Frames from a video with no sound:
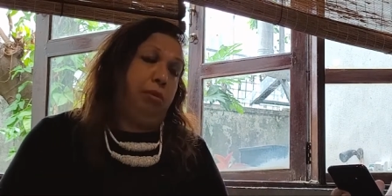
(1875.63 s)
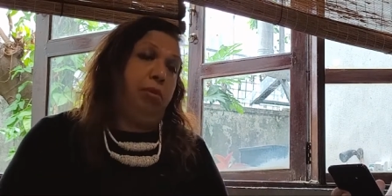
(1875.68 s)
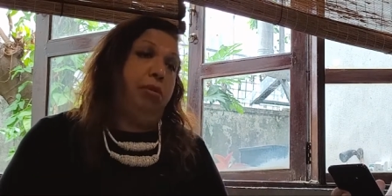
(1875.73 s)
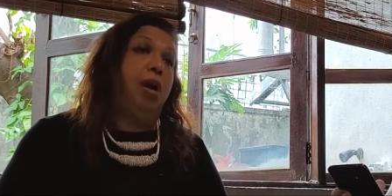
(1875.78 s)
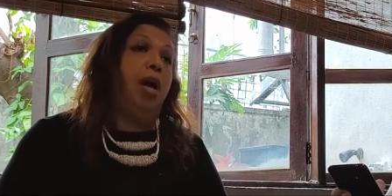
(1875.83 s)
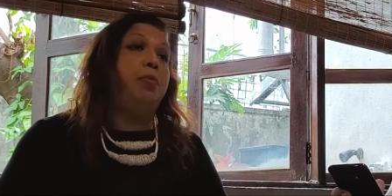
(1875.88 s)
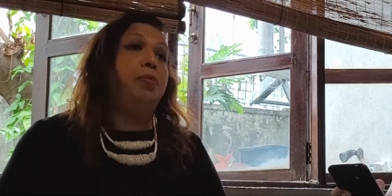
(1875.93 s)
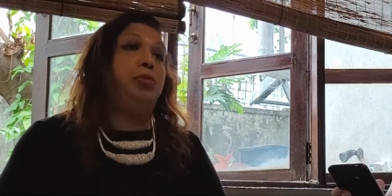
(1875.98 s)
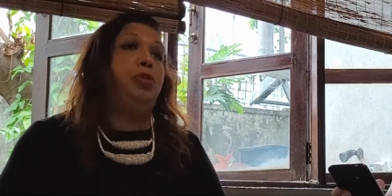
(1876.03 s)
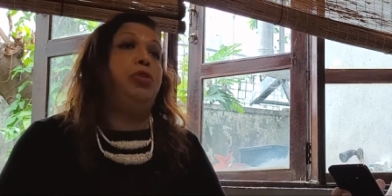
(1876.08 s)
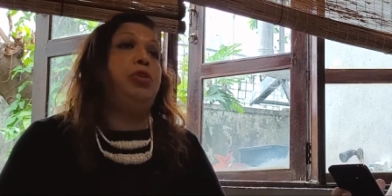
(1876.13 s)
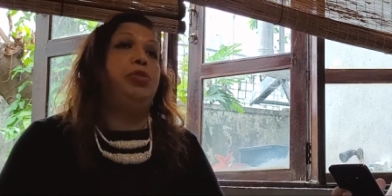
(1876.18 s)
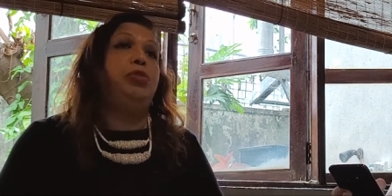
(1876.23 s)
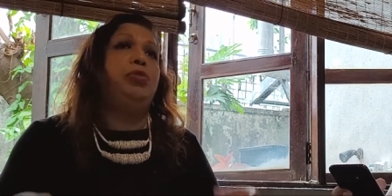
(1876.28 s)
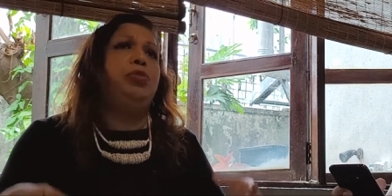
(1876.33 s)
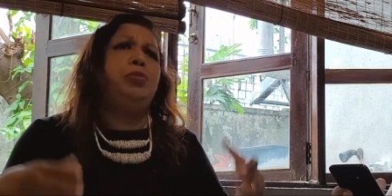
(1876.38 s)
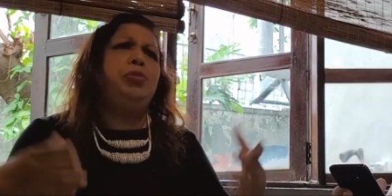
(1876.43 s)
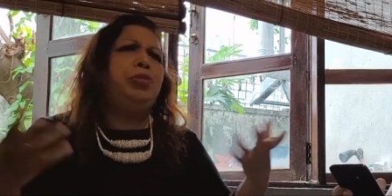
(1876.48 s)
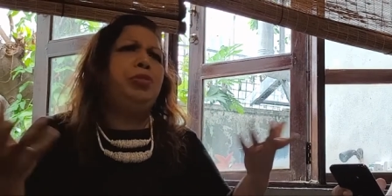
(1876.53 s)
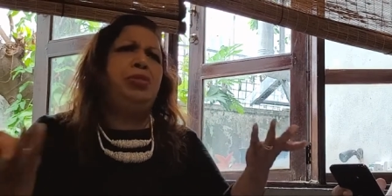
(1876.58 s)
come to the
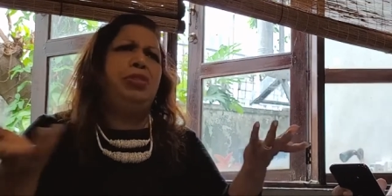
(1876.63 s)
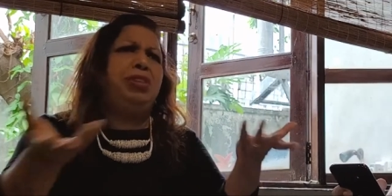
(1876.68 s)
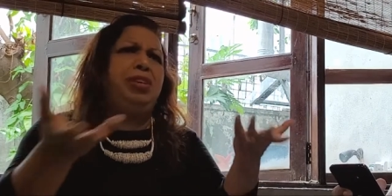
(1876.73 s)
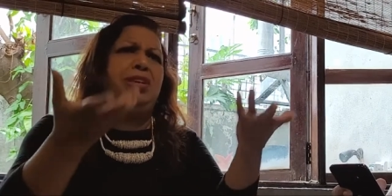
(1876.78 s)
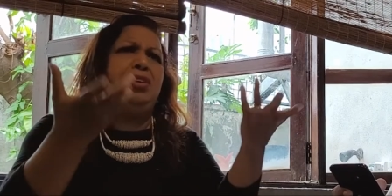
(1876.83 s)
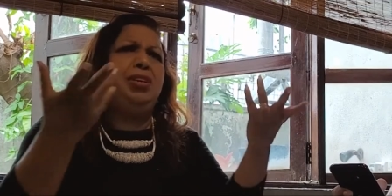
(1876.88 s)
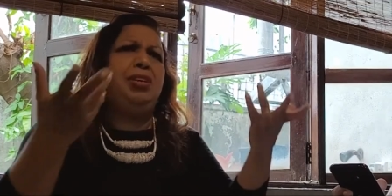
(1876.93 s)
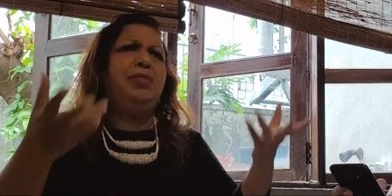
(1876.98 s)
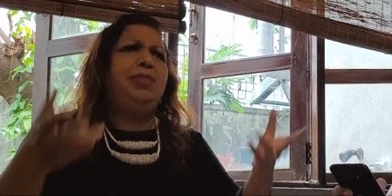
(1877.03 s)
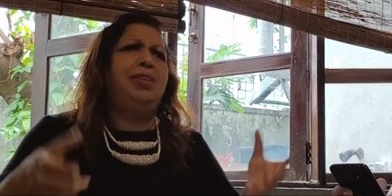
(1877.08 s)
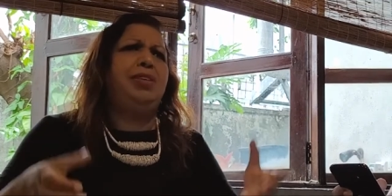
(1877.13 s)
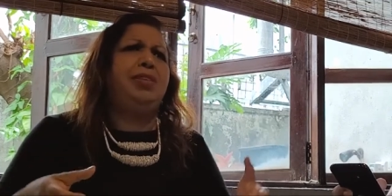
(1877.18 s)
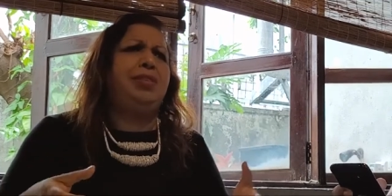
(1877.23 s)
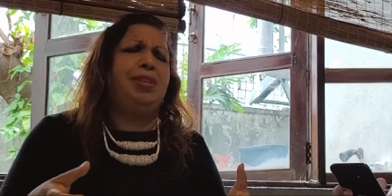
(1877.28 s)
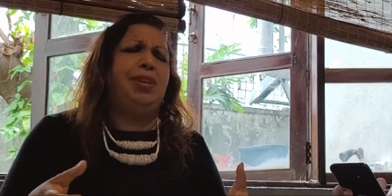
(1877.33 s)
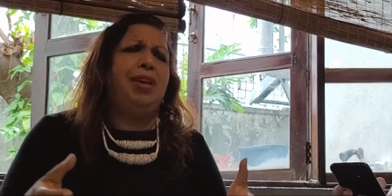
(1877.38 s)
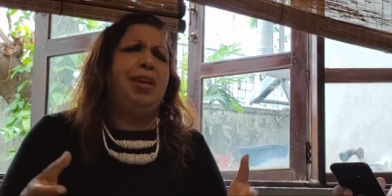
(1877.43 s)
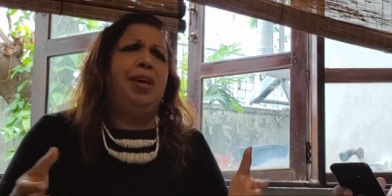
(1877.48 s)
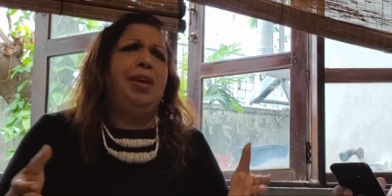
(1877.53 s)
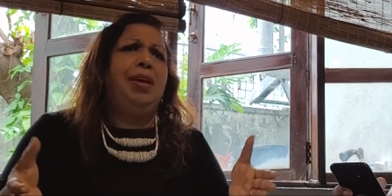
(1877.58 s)
room, so she, she was
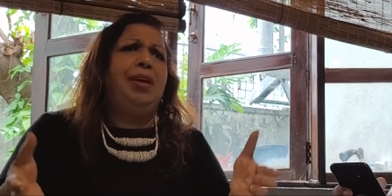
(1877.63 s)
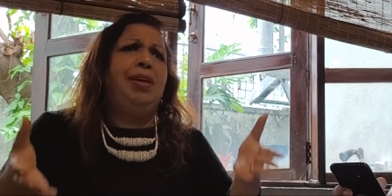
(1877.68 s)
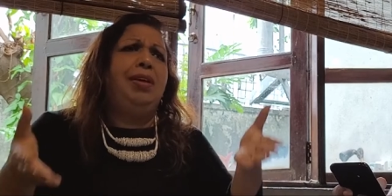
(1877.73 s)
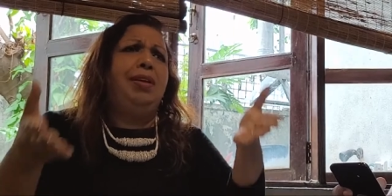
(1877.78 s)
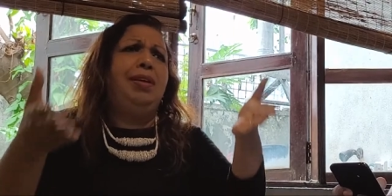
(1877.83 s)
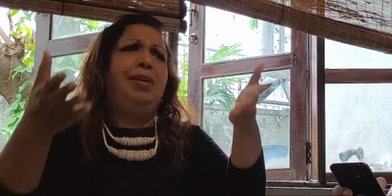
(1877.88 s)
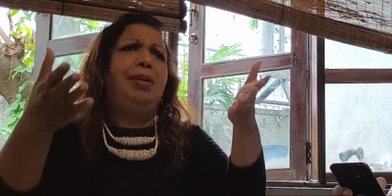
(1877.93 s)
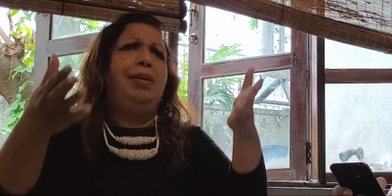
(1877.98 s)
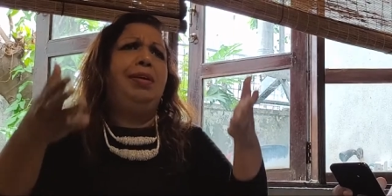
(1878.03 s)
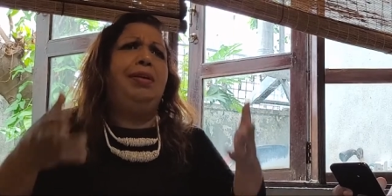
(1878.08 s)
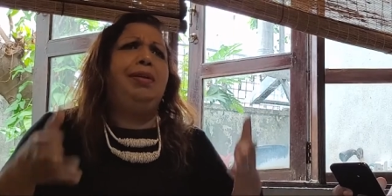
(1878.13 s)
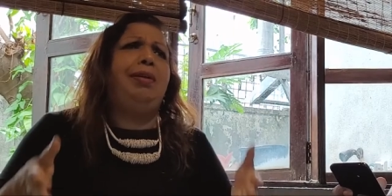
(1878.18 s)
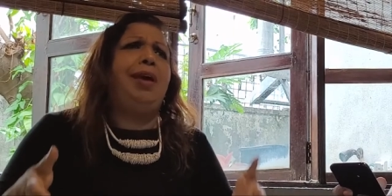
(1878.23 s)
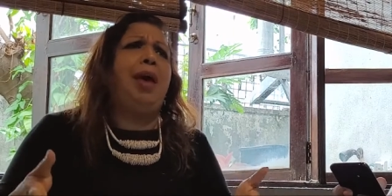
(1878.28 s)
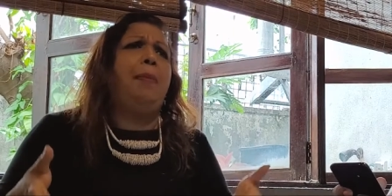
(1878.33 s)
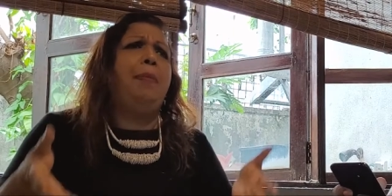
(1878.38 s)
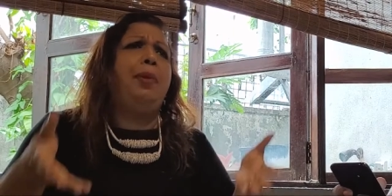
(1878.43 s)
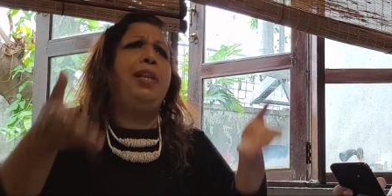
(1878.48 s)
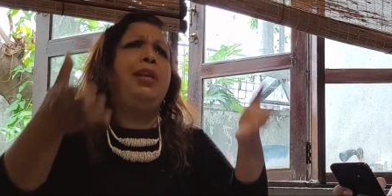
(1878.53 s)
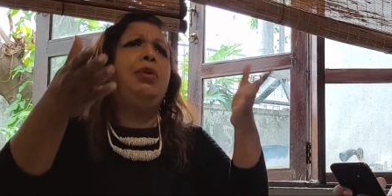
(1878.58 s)
uh,
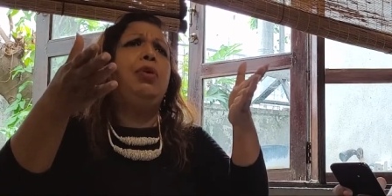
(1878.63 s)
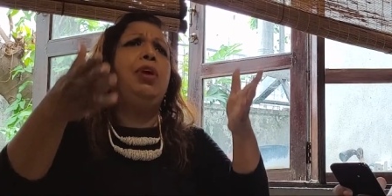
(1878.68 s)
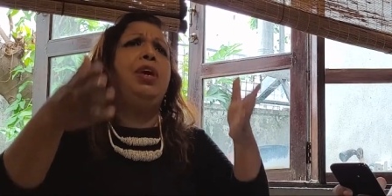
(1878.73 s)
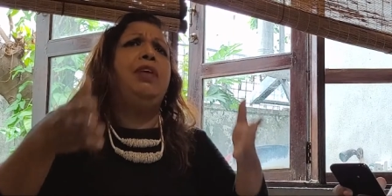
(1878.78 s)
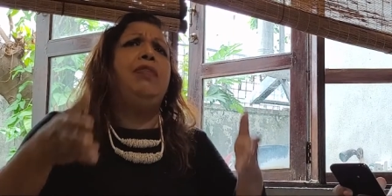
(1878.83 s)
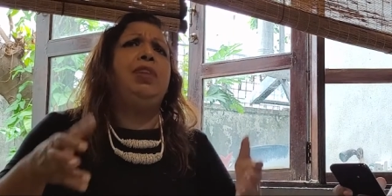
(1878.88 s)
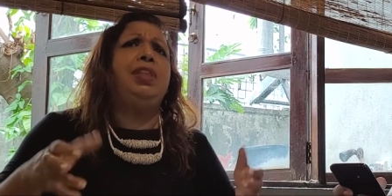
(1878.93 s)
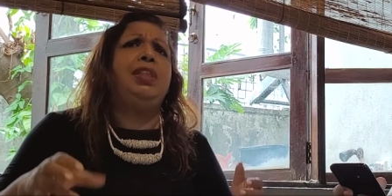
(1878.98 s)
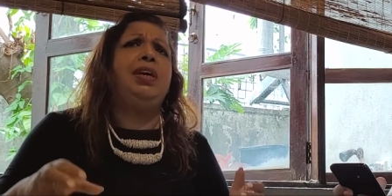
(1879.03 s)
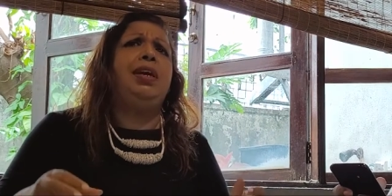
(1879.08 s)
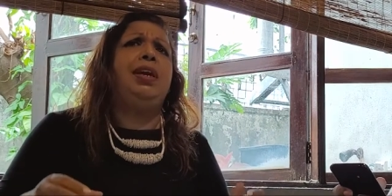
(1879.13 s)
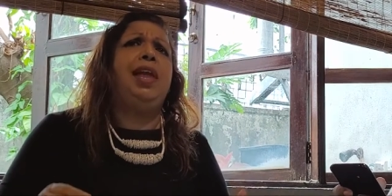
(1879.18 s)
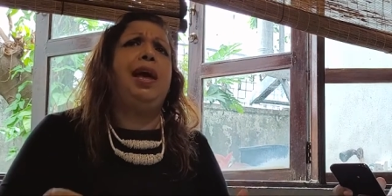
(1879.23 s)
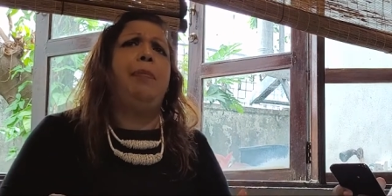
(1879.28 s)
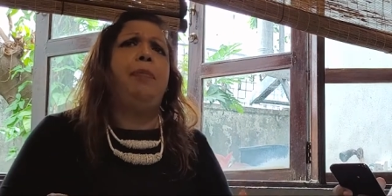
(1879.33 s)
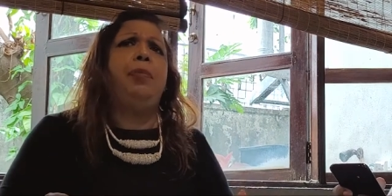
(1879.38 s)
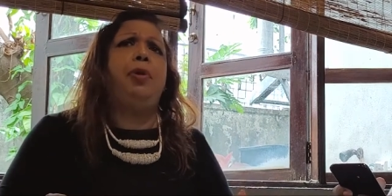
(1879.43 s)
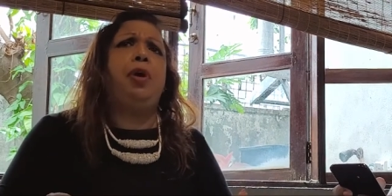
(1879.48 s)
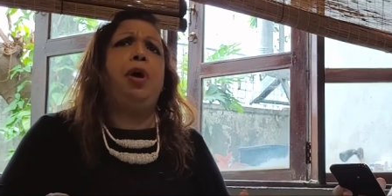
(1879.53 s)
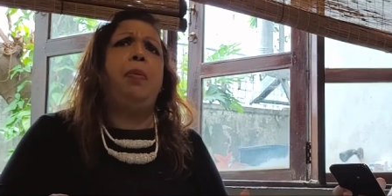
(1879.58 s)
happily going with her
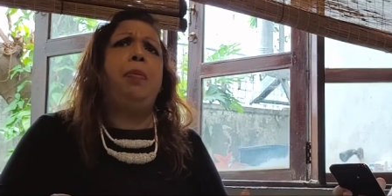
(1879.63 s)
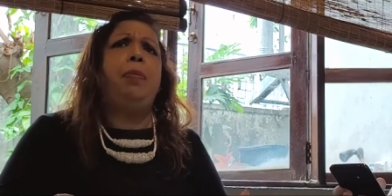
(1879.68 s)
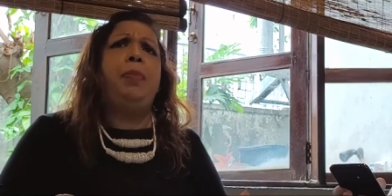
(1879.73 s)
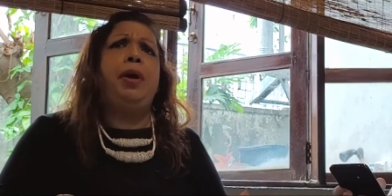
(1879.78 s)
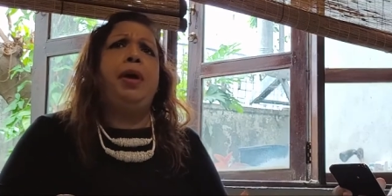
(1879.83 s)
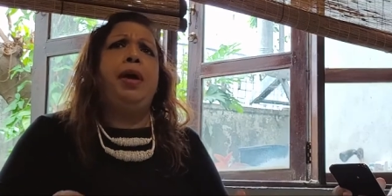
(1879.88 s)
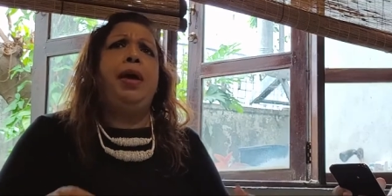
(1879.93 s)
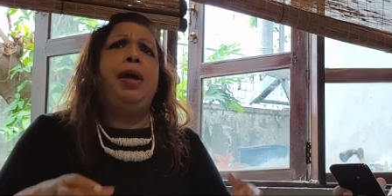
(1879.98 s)
laptop.